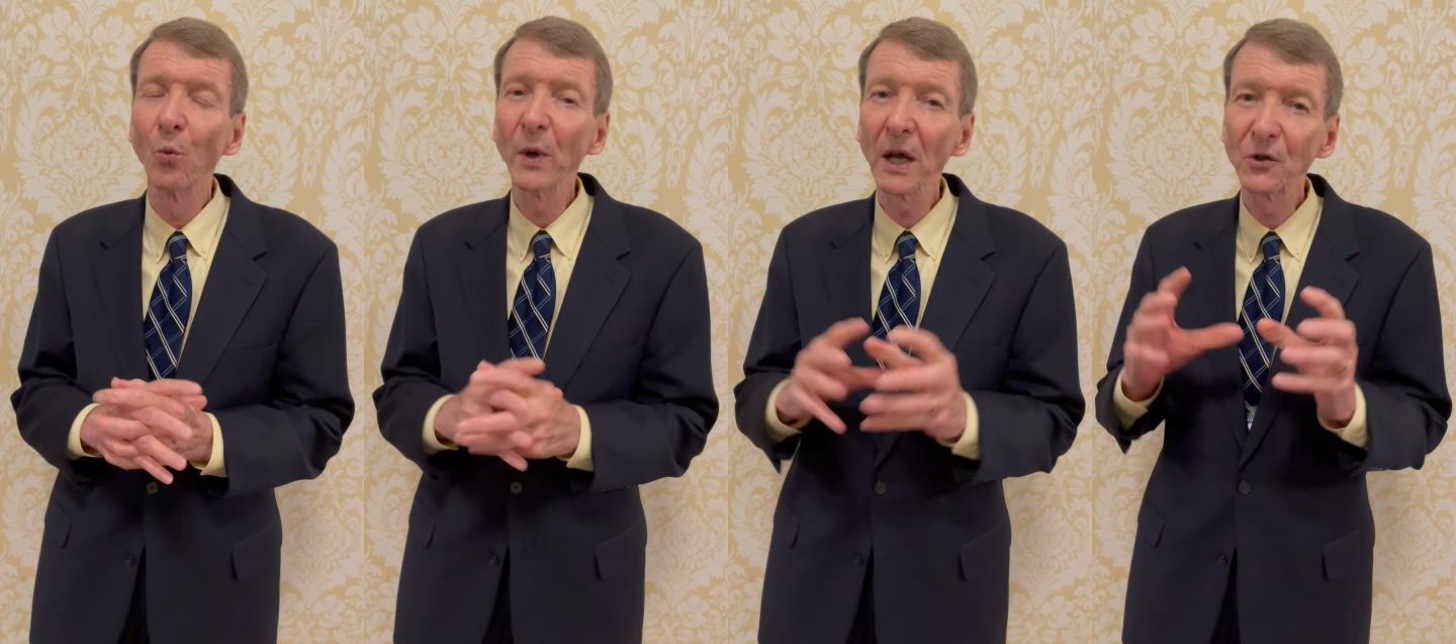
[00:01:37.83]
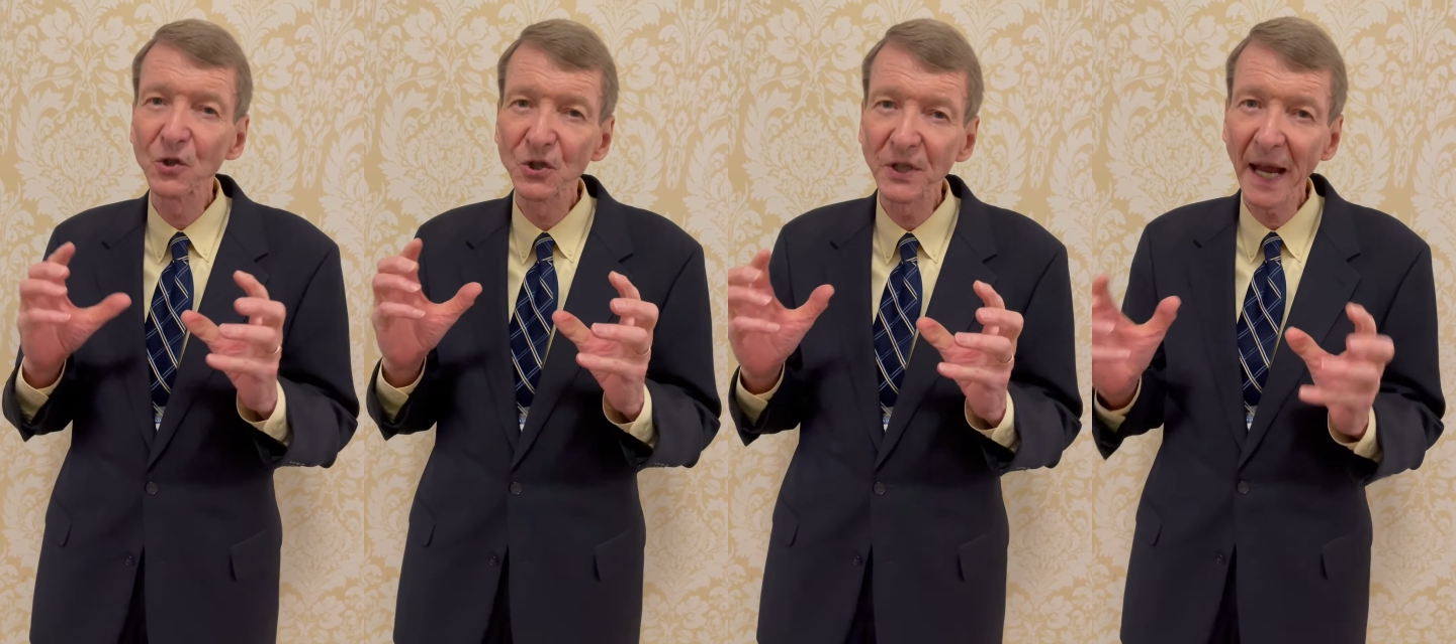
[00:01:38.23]
We
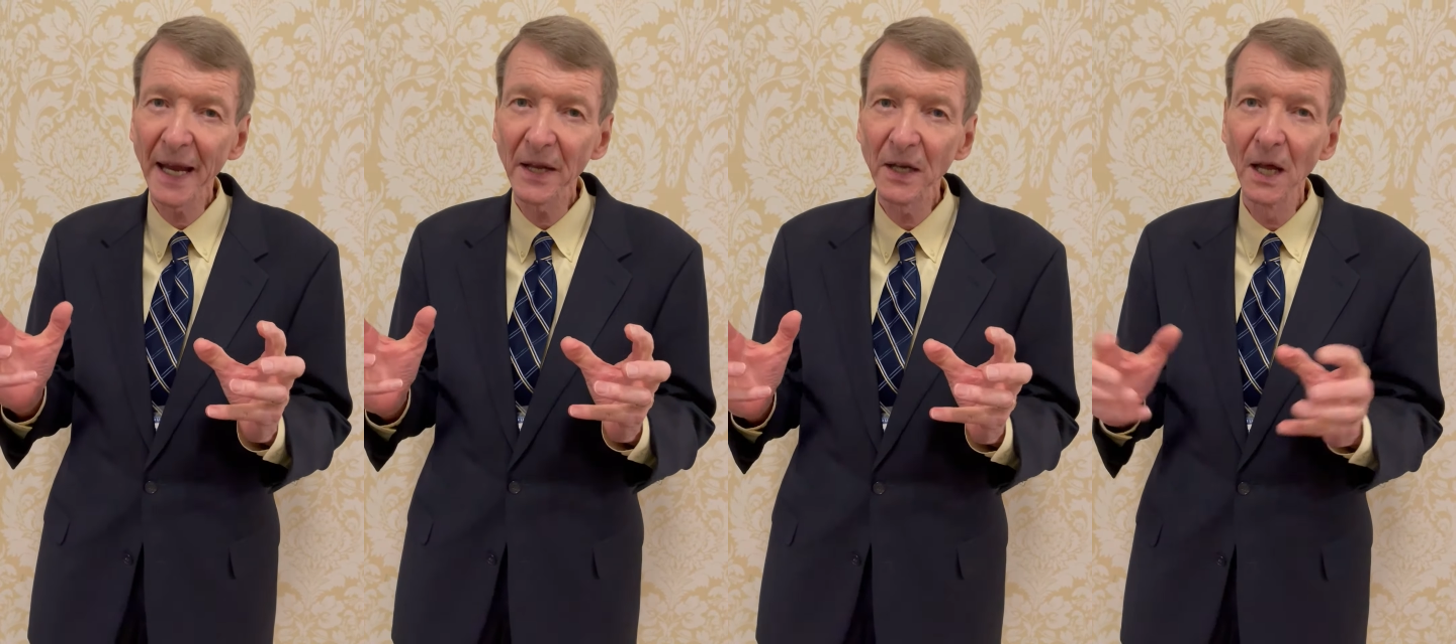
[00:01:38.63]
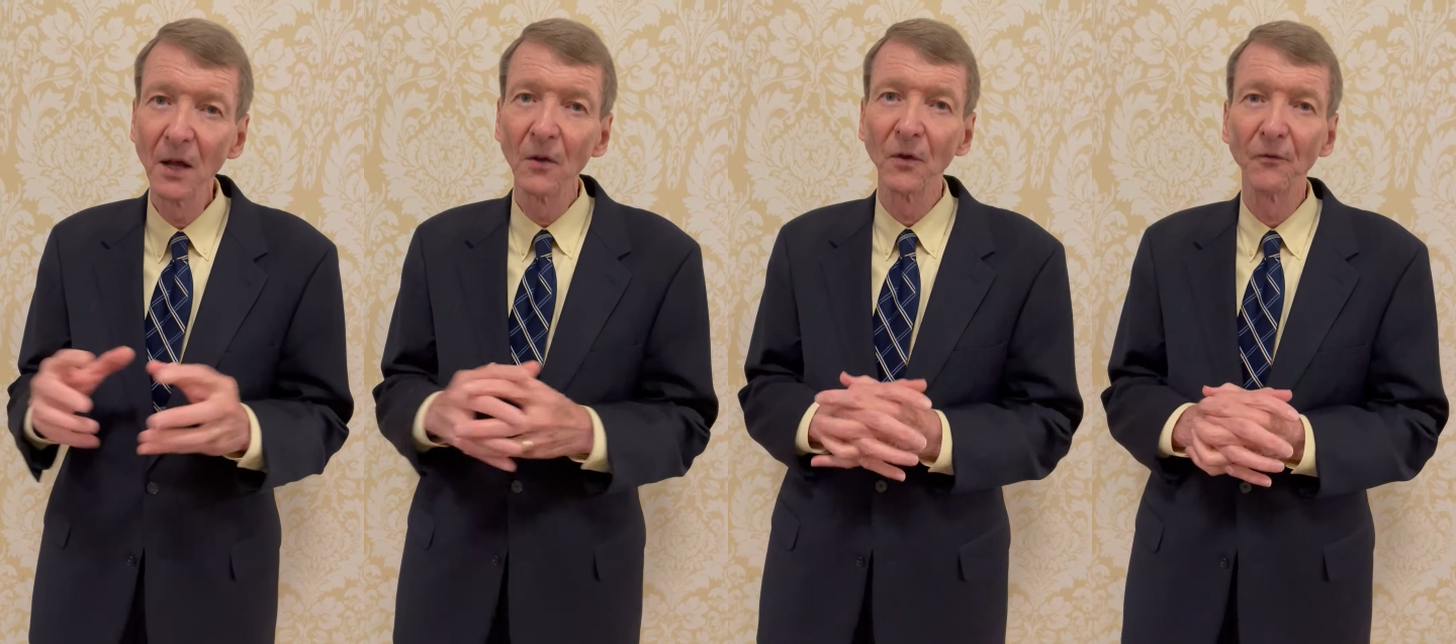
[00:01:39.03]
understand
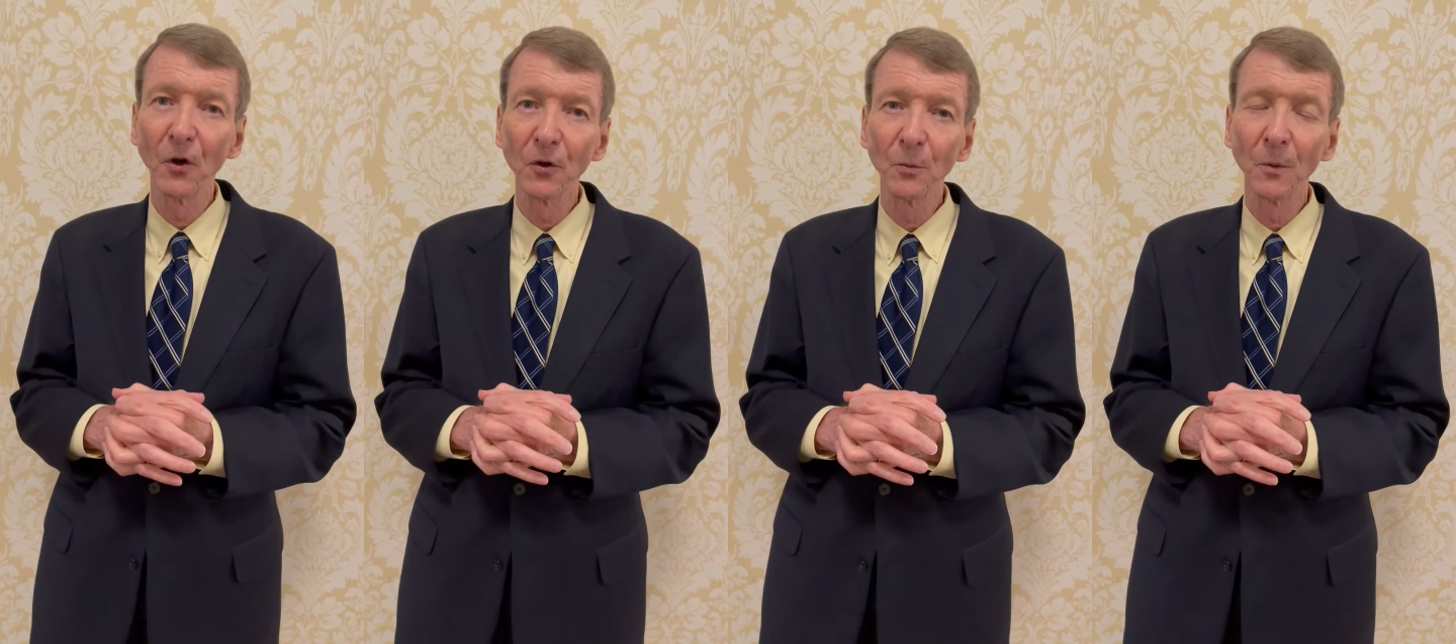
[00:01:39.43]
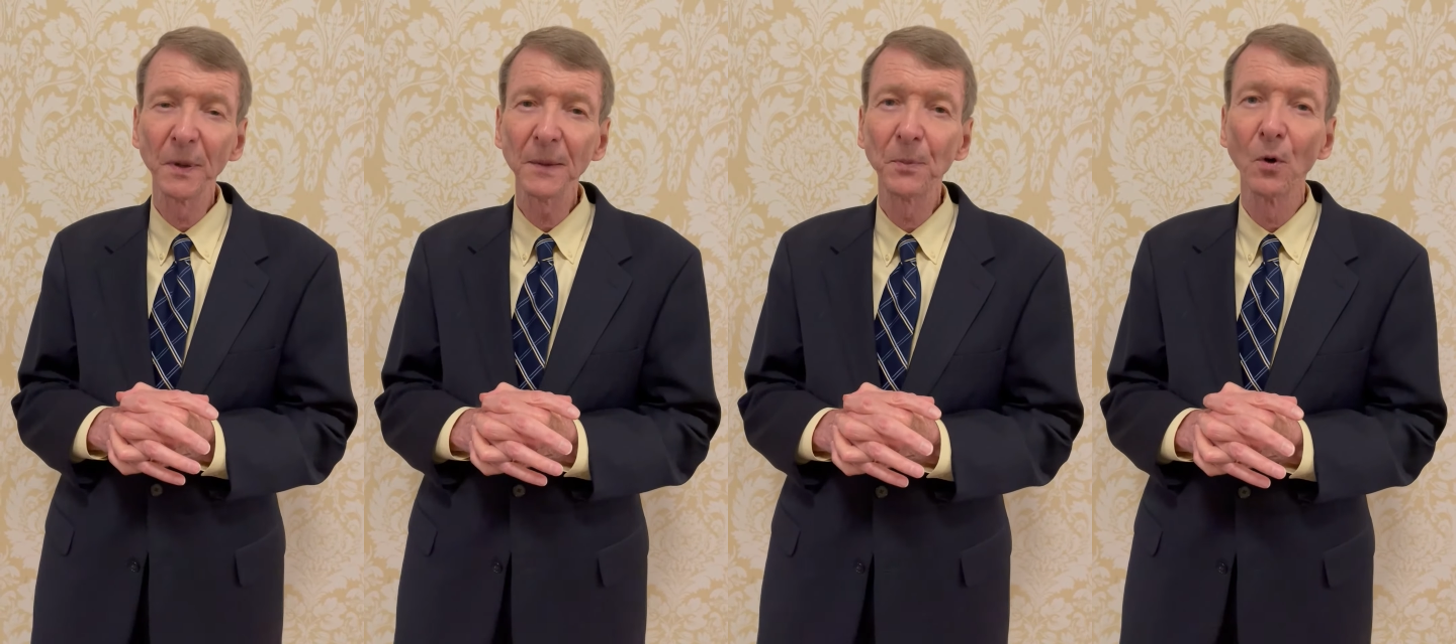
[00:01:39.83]
the vulnerable
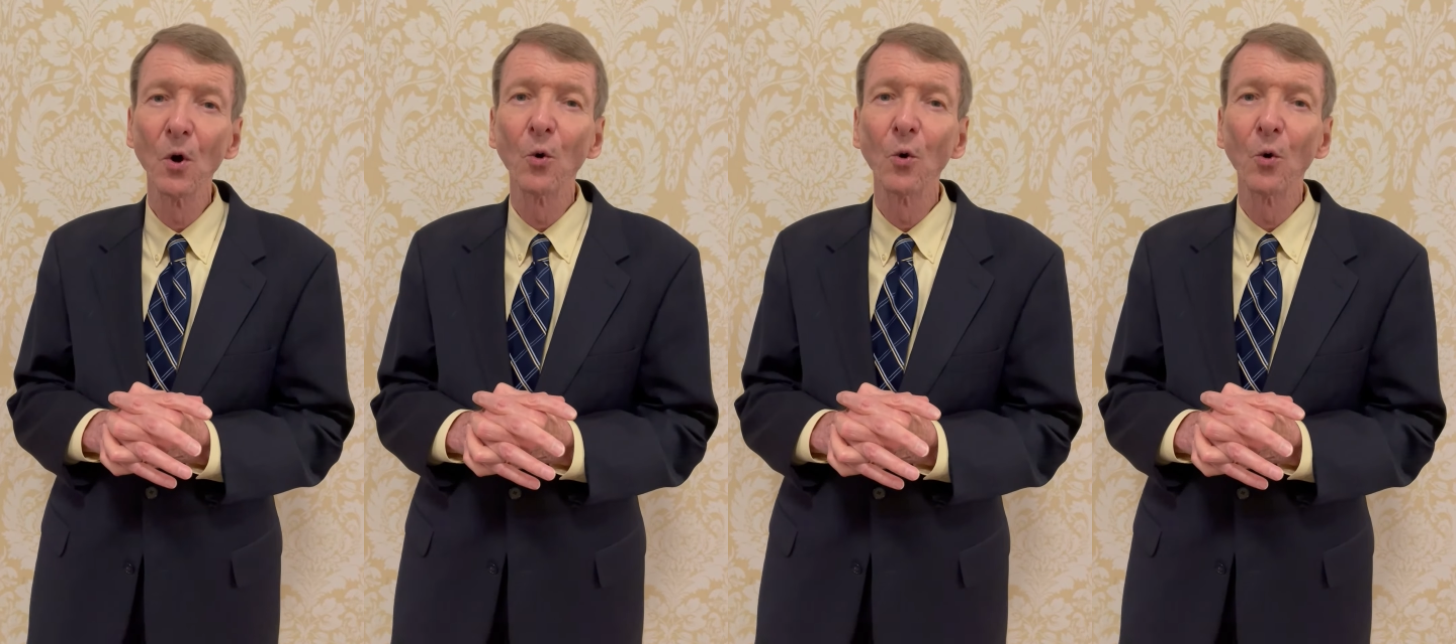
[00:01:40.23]
people.